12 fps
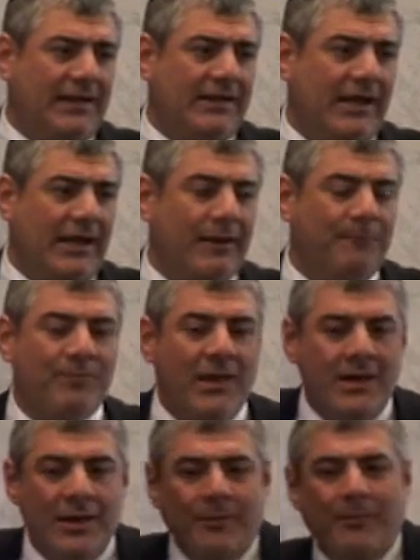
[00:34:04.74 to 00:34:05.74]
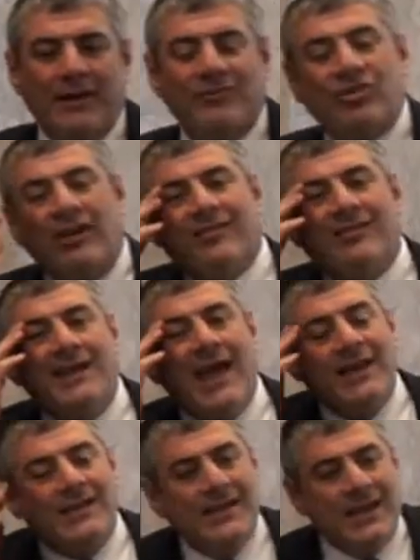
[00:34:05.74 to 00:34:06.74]
anything. But just the
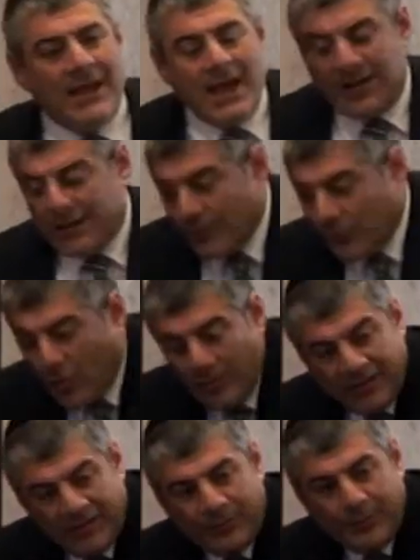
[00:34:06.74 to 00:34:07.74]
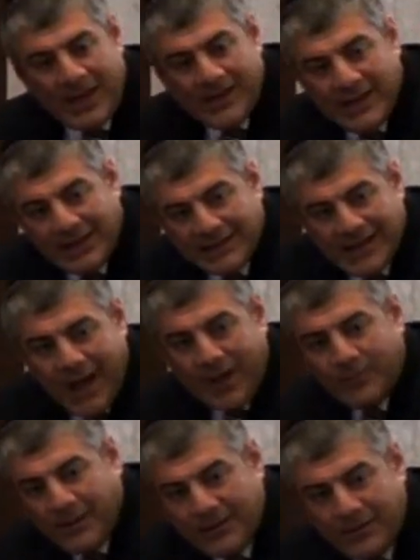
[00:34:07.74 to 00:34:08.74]
idea that a woman is bending
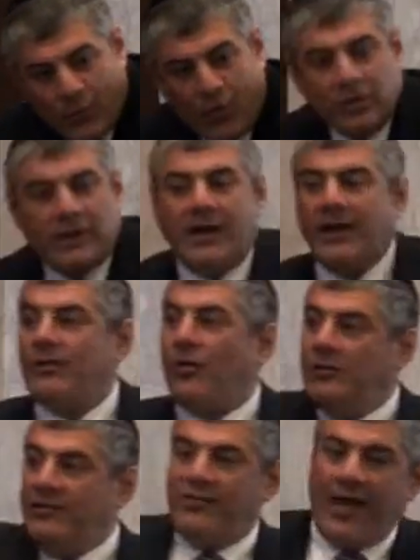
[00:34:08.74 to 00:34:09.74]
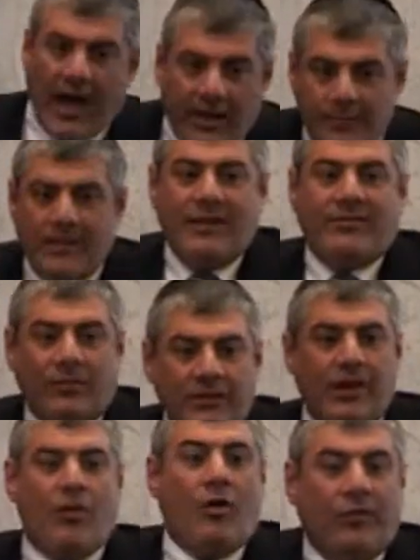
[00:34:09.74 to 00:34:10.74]
down by the water and all these Ahmeds on
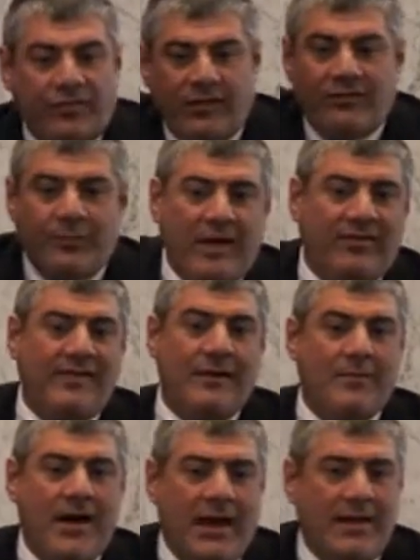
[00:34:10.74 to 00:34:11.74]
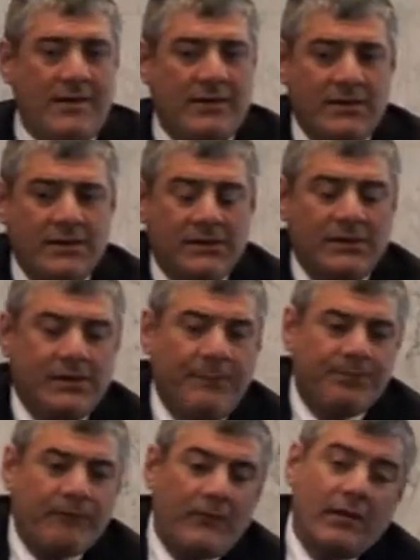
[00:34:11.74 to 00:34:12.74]
their horses passing by,
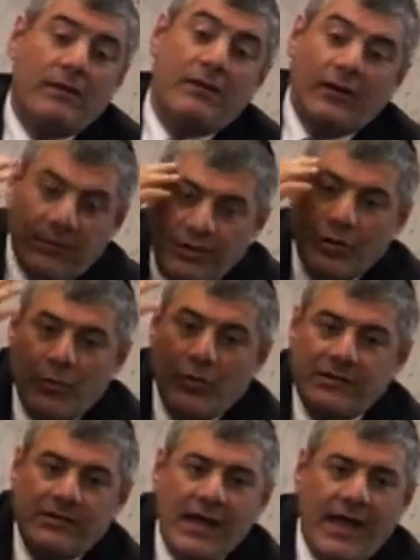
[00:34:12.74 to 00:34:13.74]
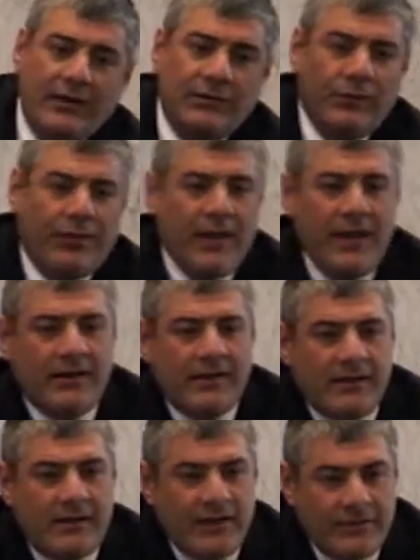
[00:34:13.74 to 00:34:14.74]
you would dare to think
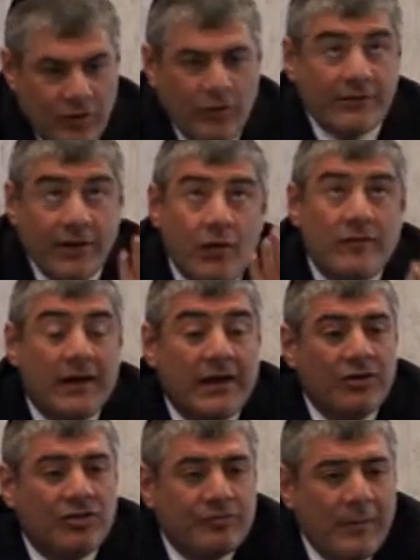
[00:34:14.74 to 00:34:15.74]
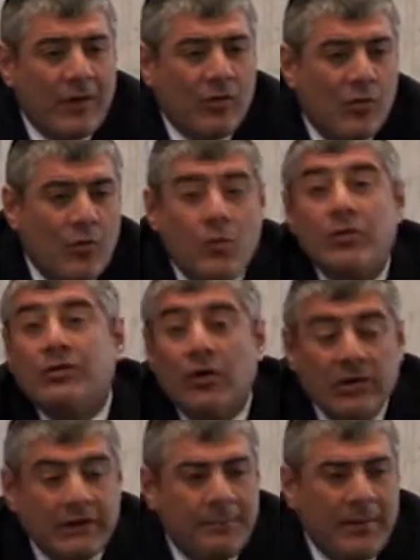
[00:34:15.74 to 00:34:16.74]
that the daughter of Akadosh Baruch Hu would
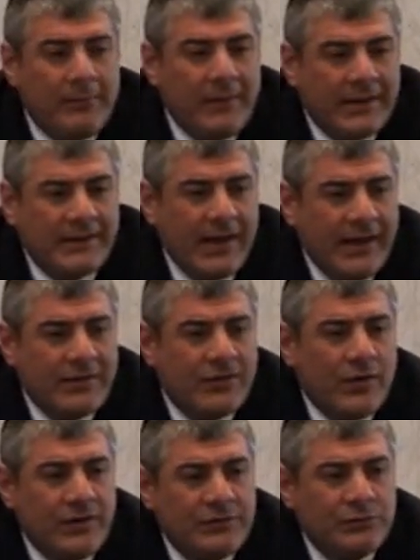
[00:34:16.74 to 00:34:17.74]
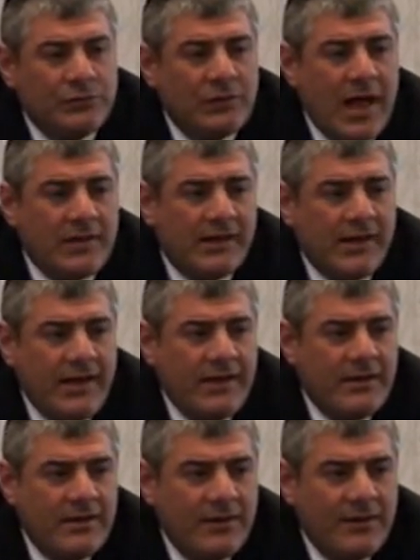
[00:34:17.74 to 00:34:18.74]
go in a public territory to do laundry?
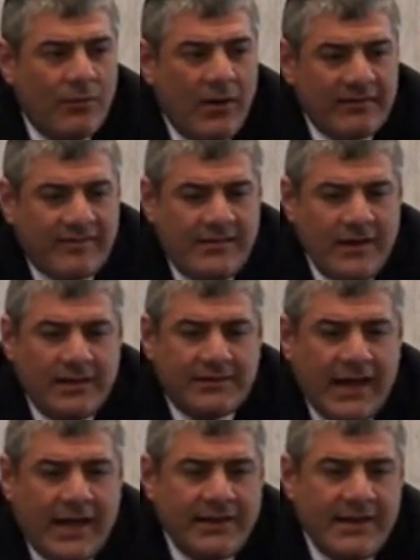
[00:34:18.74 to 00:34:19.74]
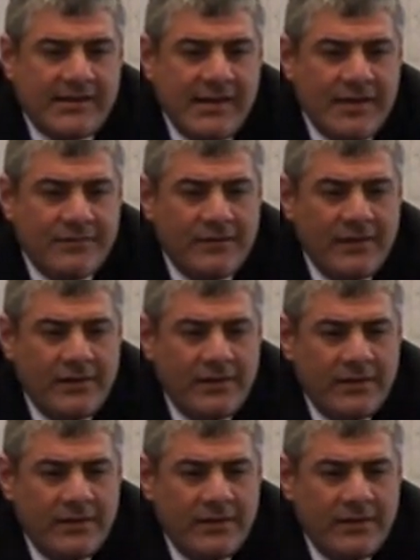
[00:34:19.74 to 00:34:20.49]
What's the alternative?